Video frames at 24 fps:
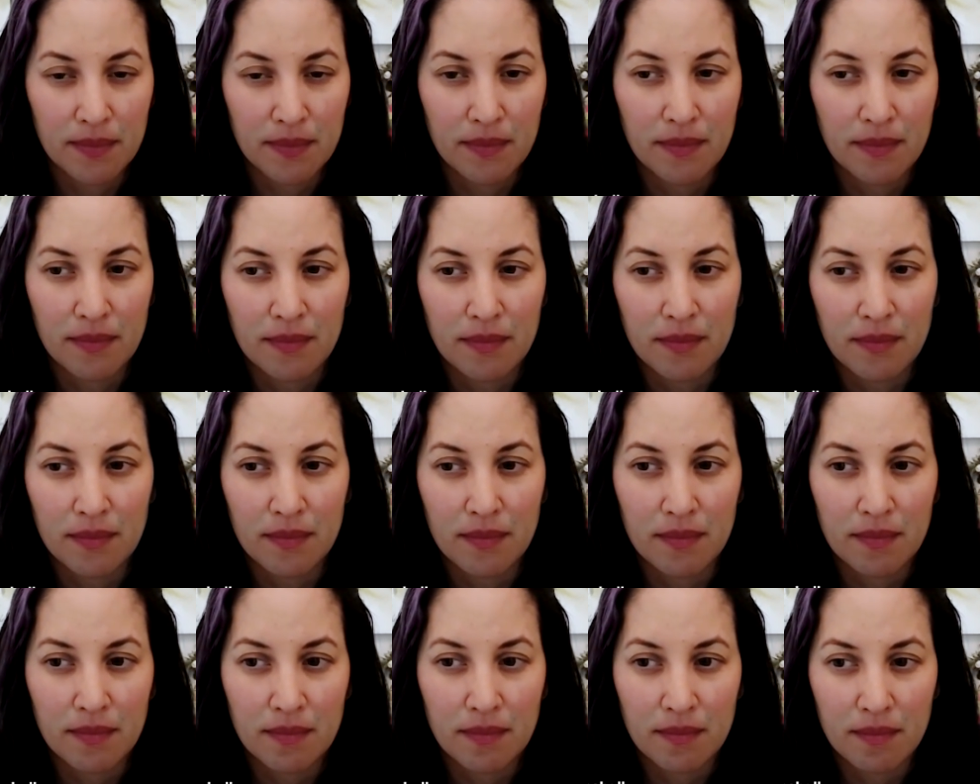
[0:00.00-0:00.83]

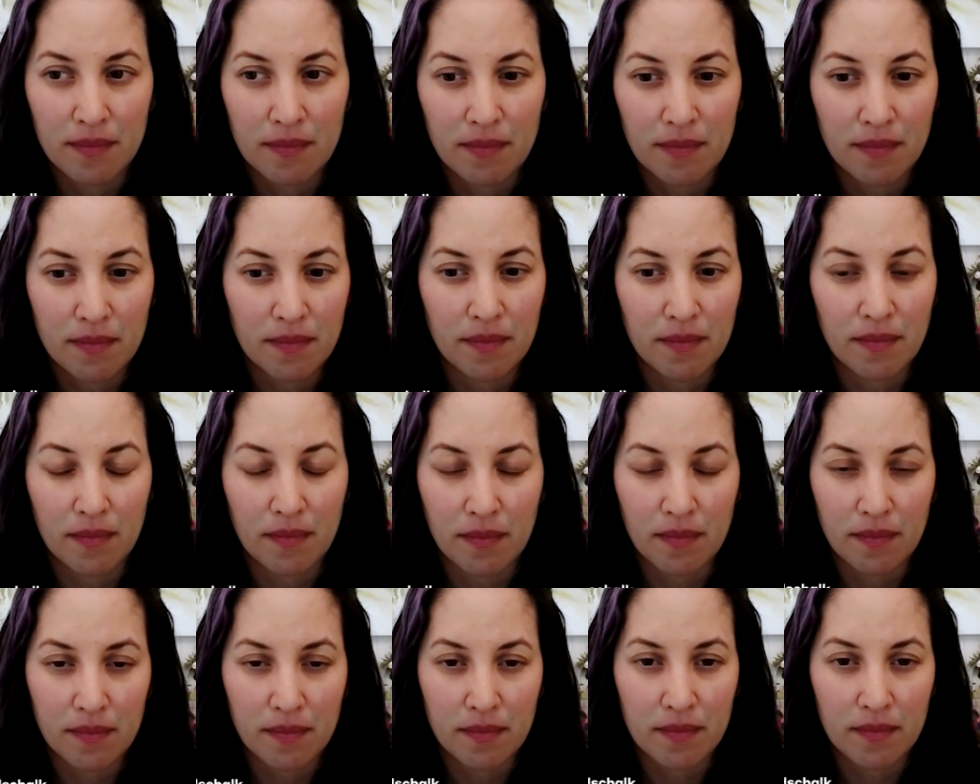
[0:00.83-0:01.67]

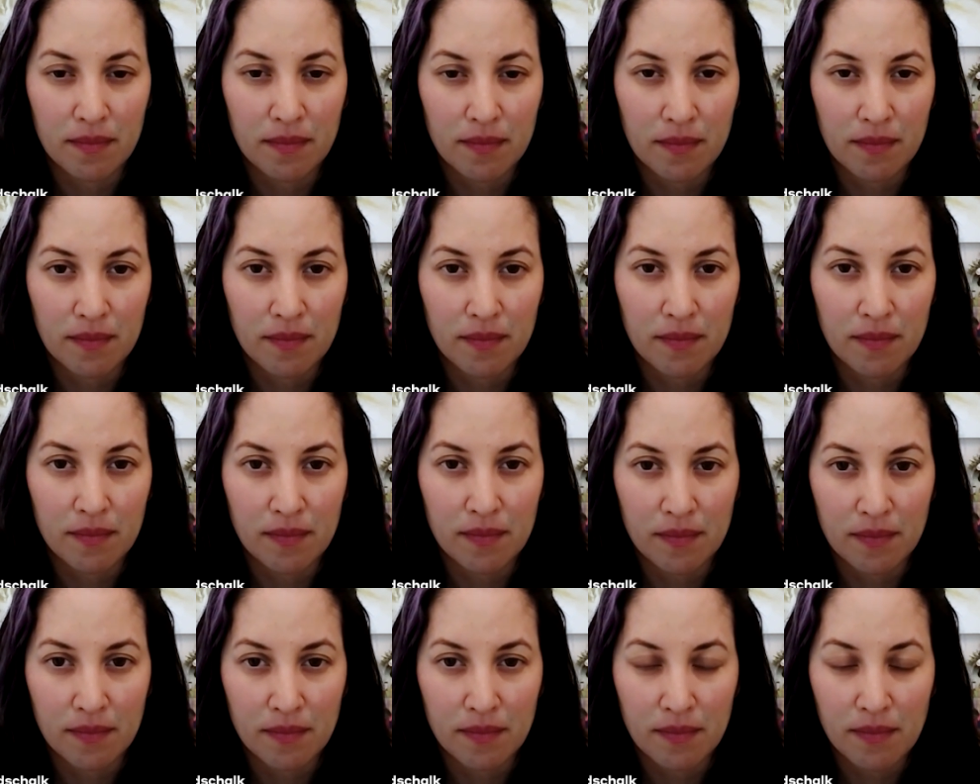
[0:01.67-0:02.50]

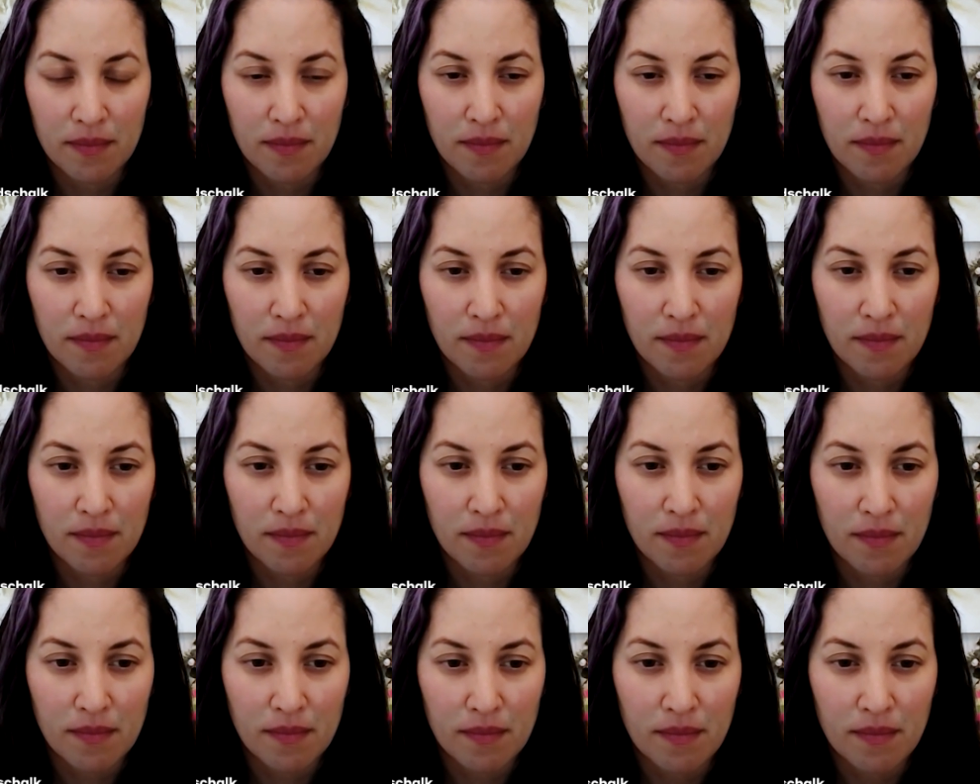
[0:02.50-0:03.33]
(not speaking)